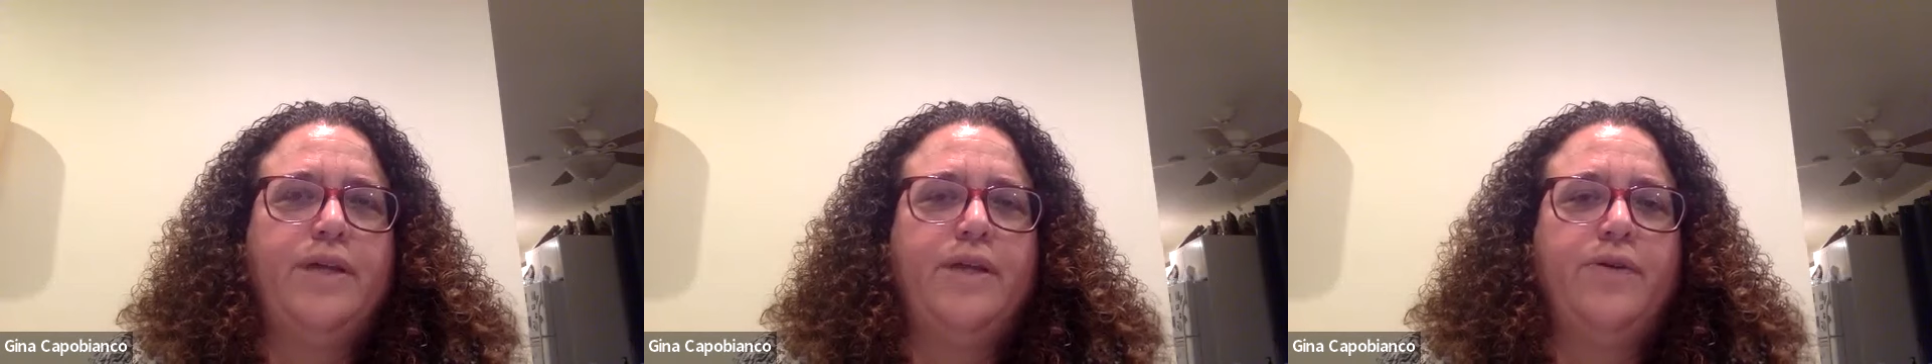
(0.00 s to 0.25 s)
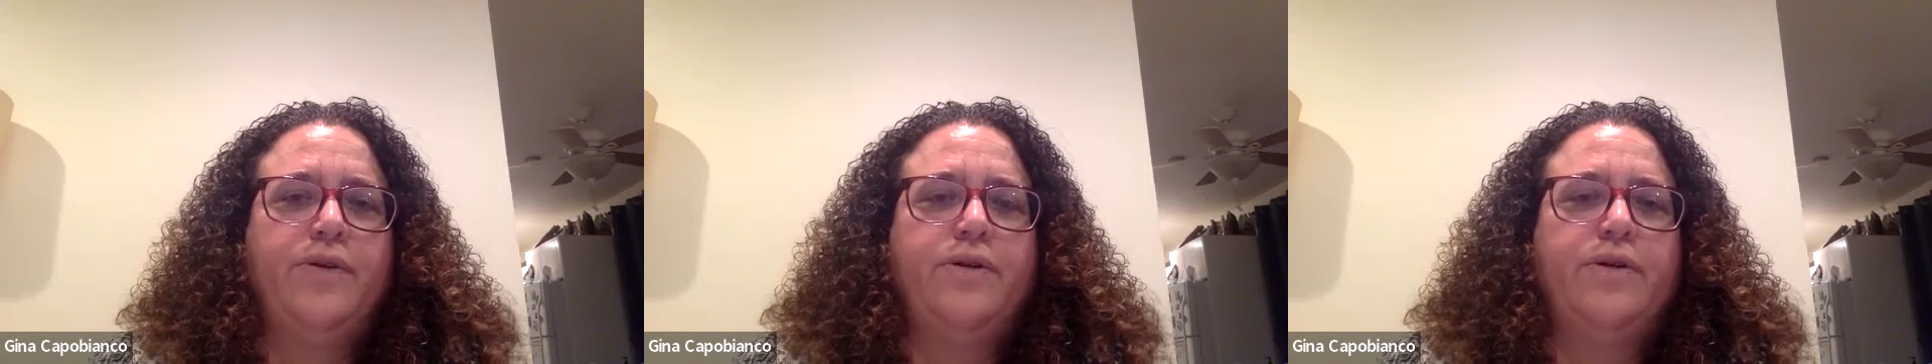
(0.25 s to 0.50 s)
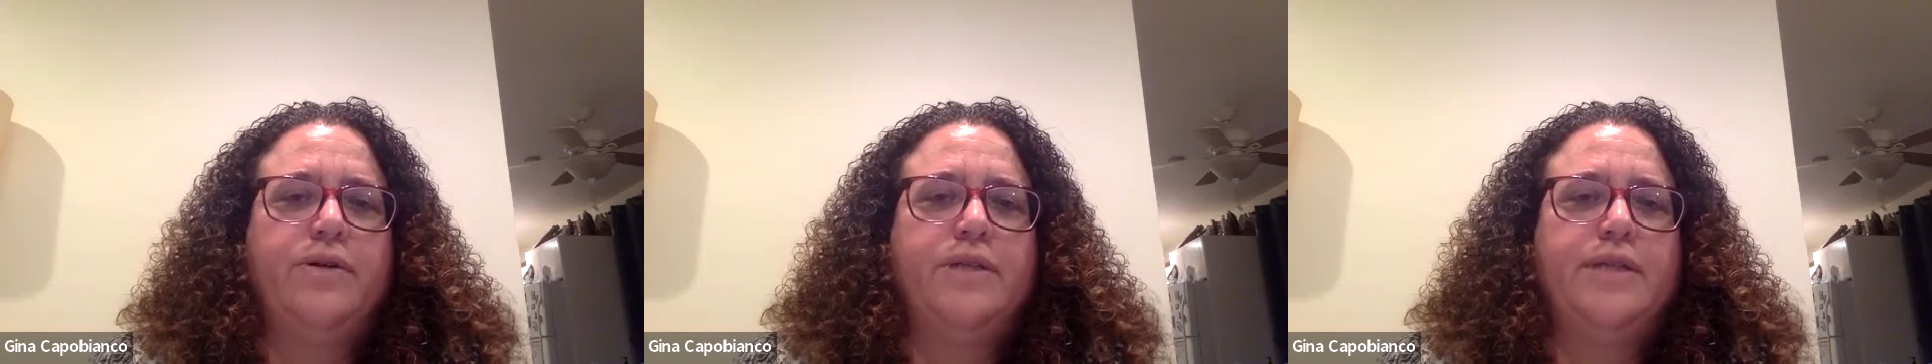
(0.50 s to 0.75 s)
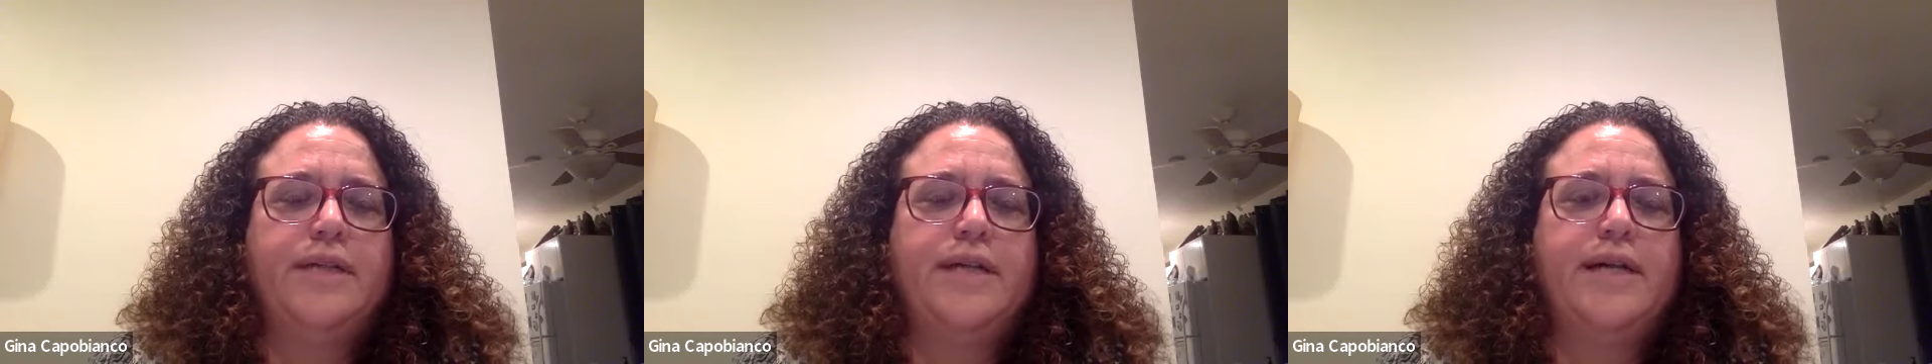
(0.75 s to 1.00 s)
either the
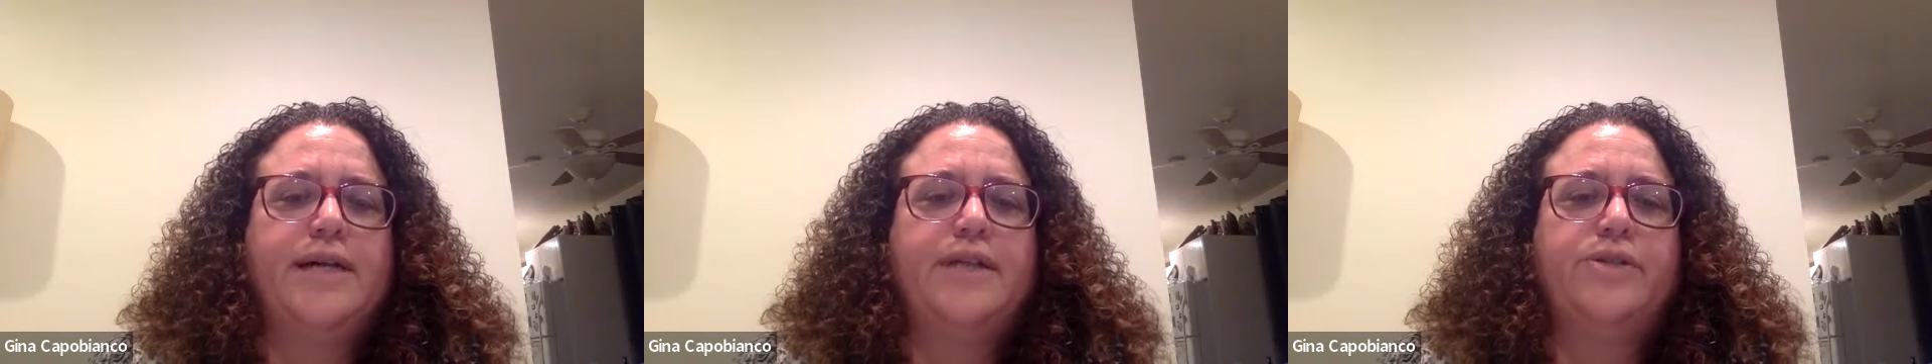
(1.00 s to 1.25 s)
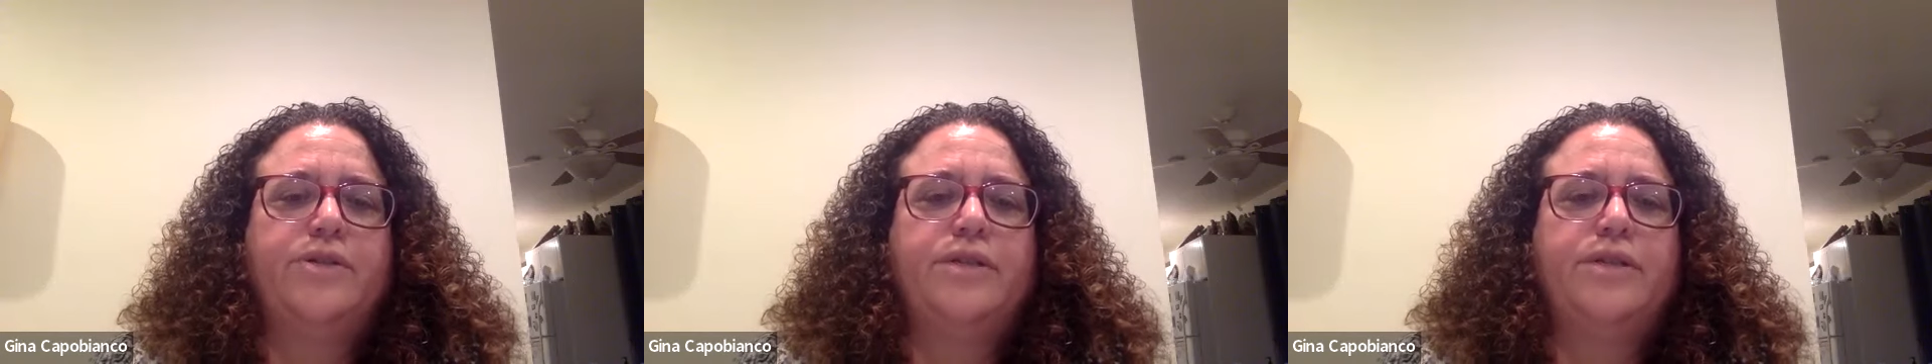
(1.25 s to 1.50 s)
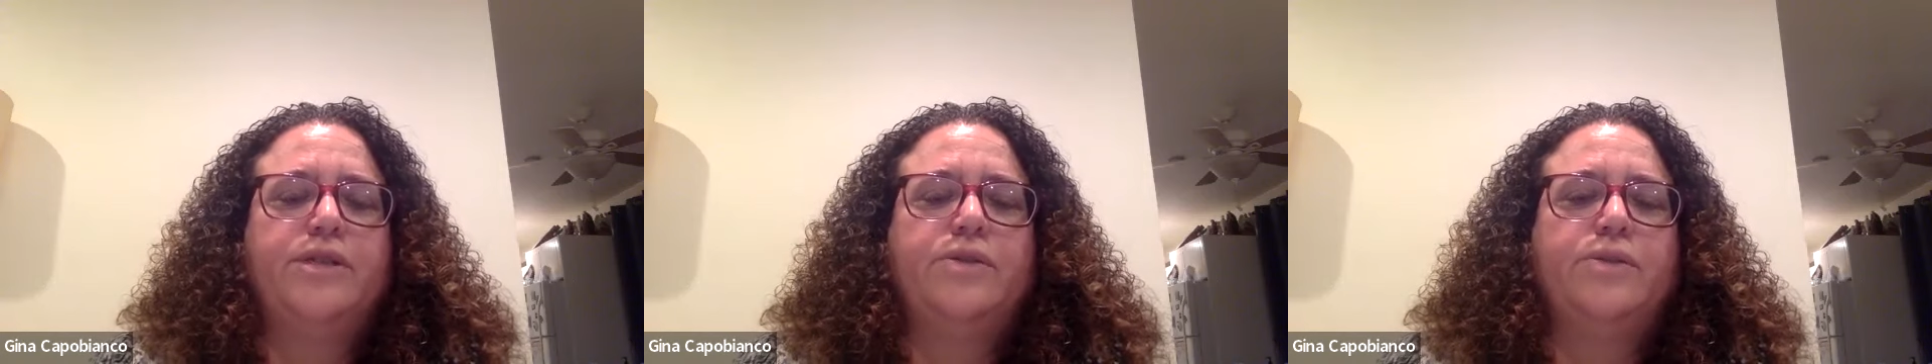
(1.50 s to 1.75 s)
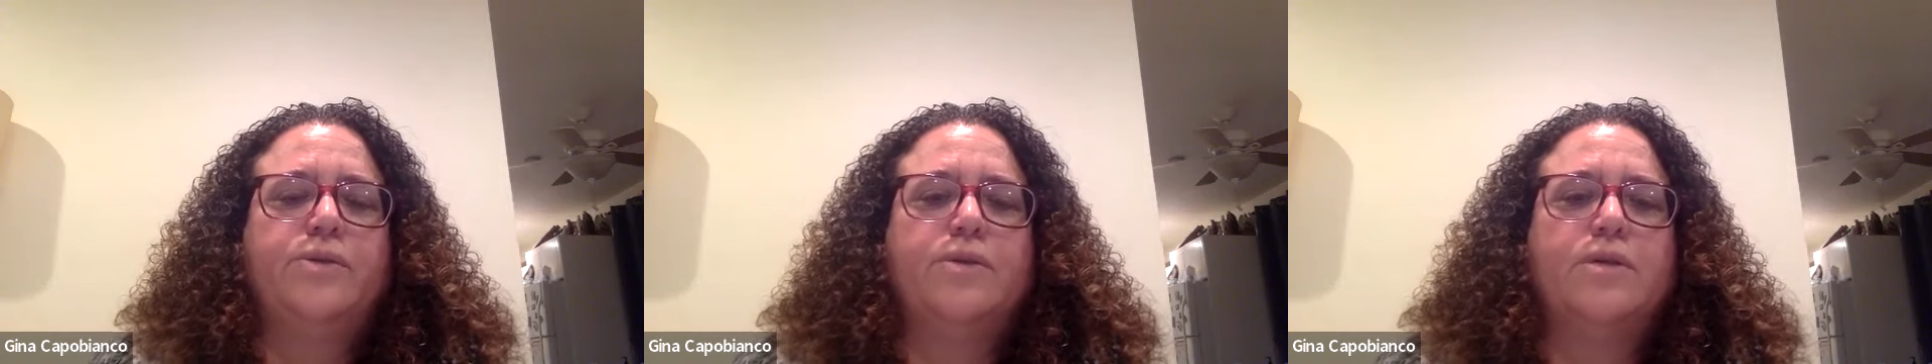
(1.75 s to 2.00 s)
psychiatrist
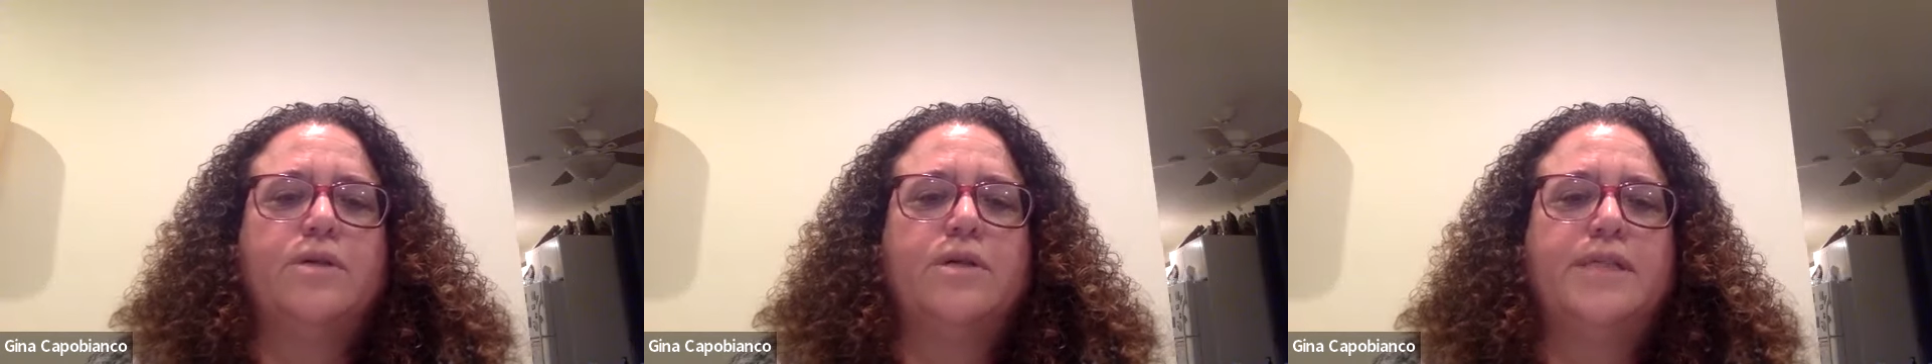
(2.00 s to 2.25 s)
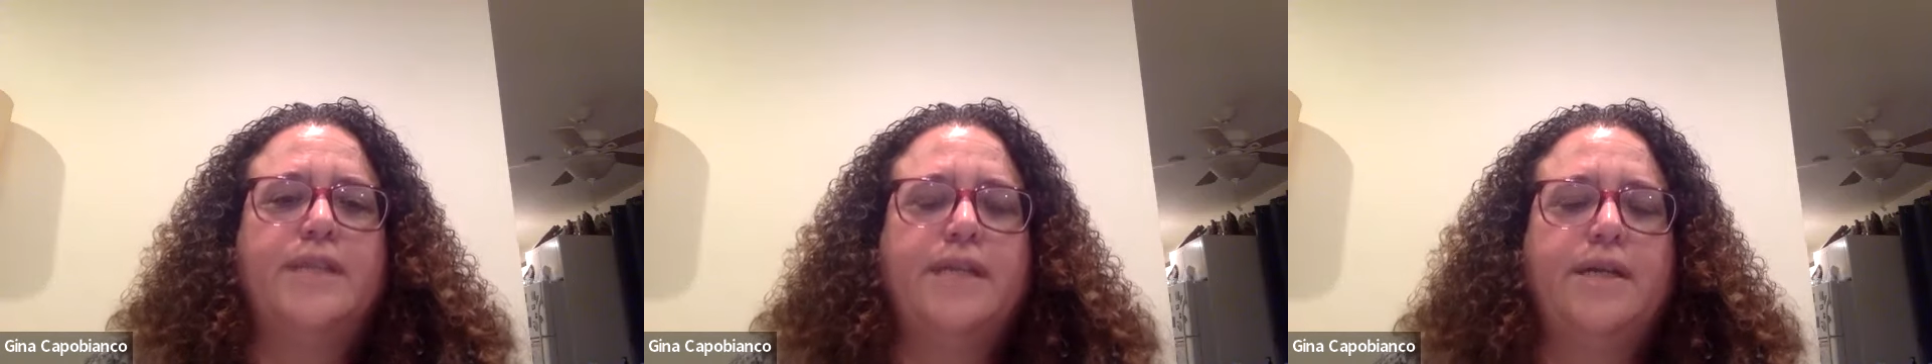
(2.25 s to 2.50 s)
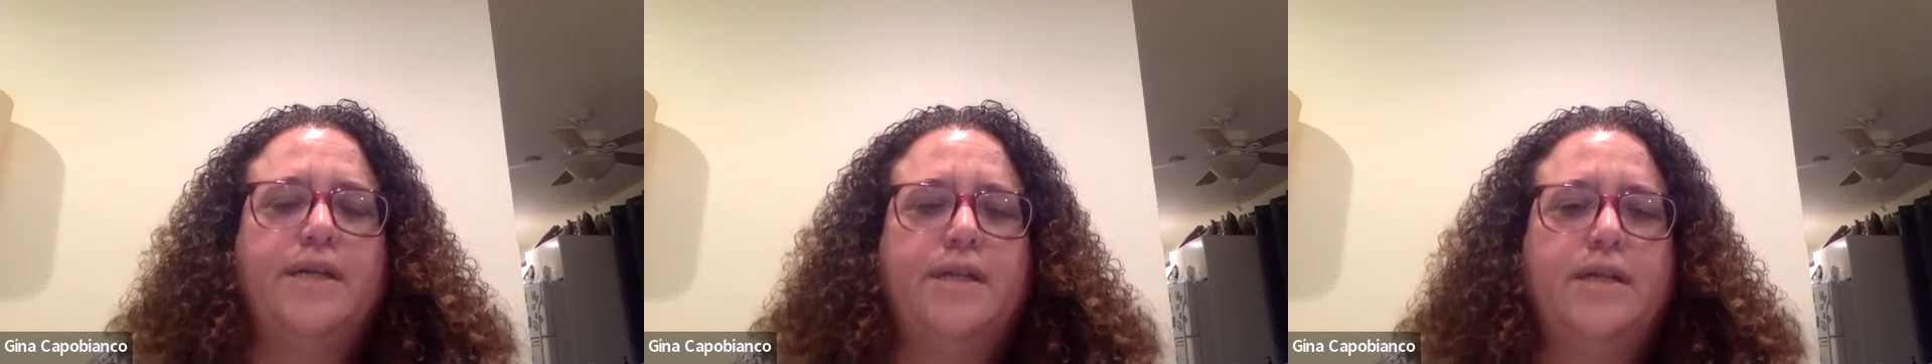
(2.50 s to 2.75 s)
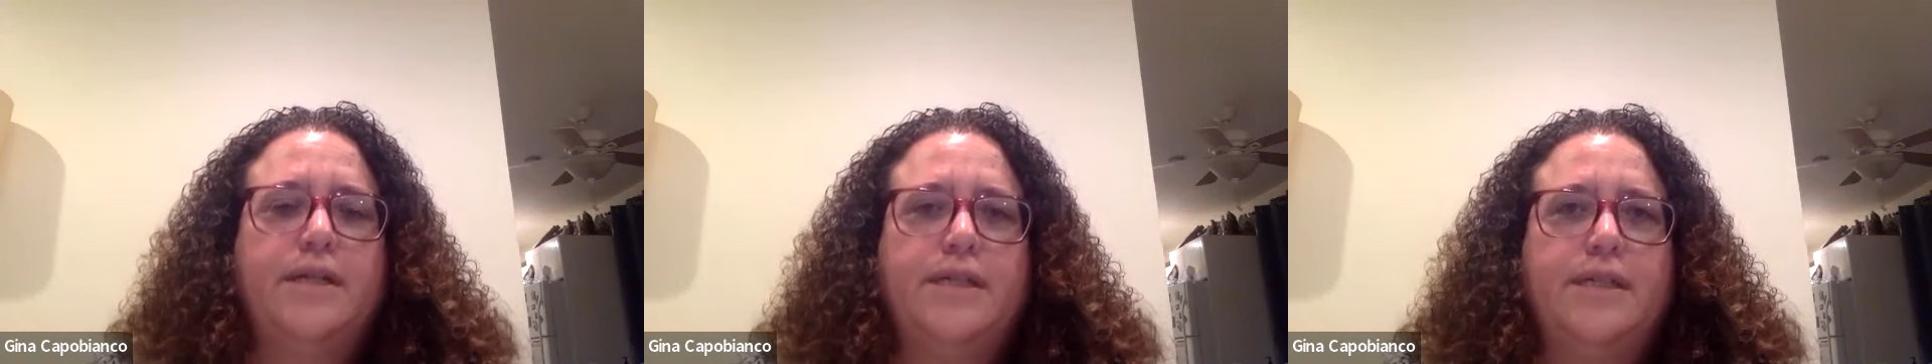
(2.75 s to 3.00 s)
or
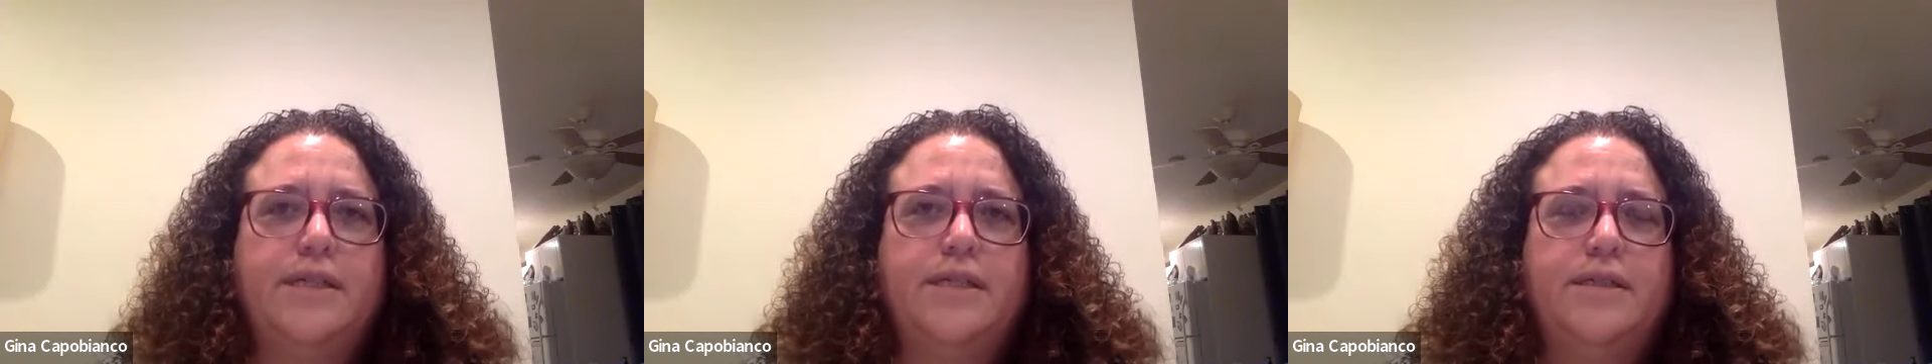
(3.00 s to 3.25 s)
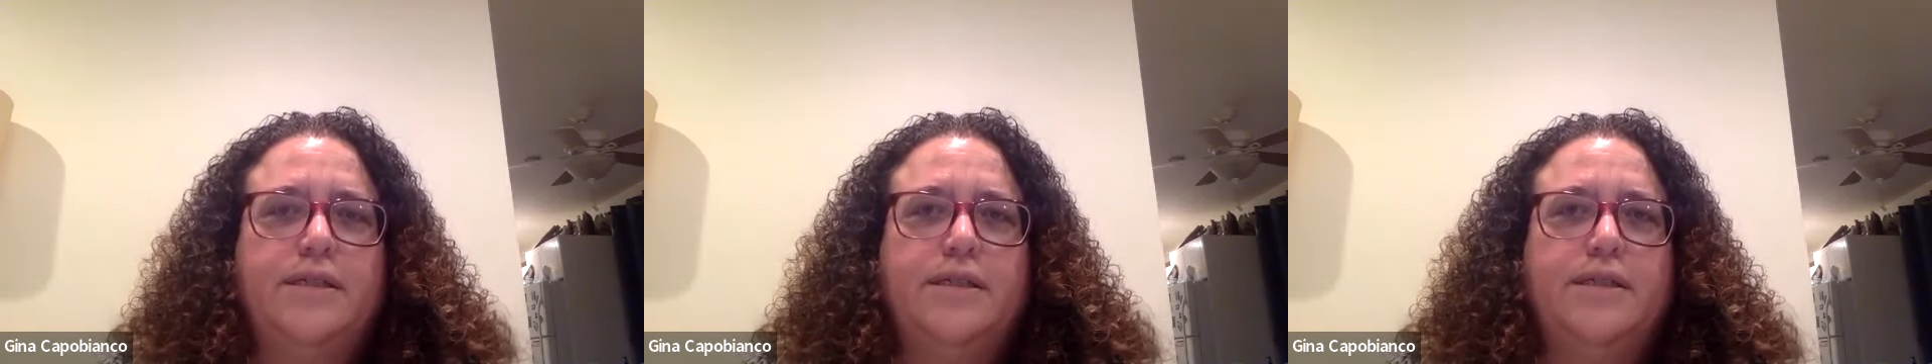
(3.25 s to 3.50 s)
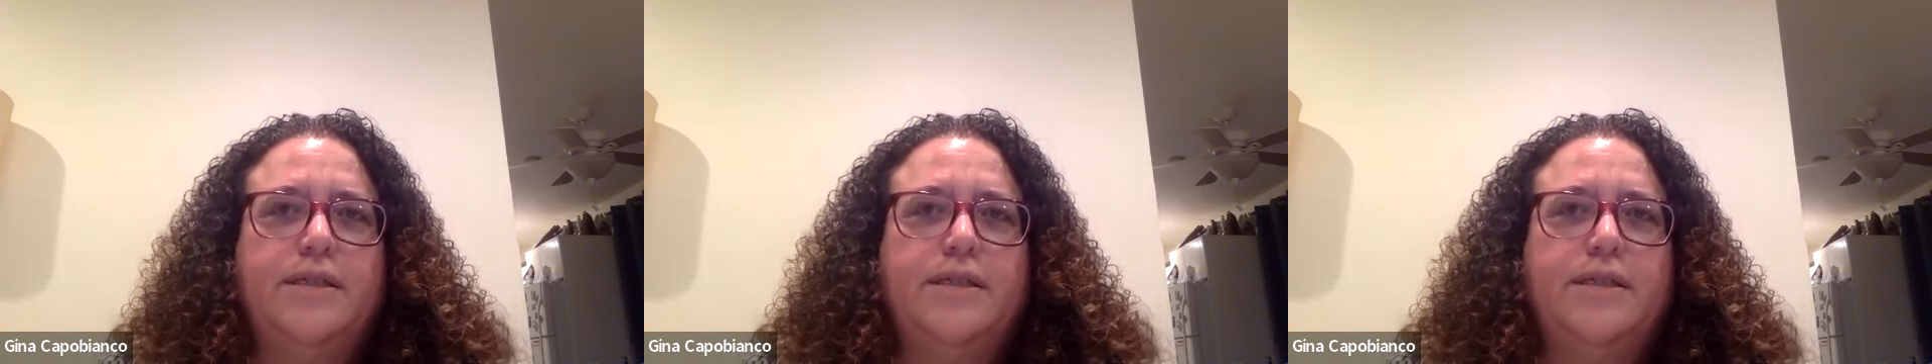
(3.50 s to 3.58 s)
psychiatric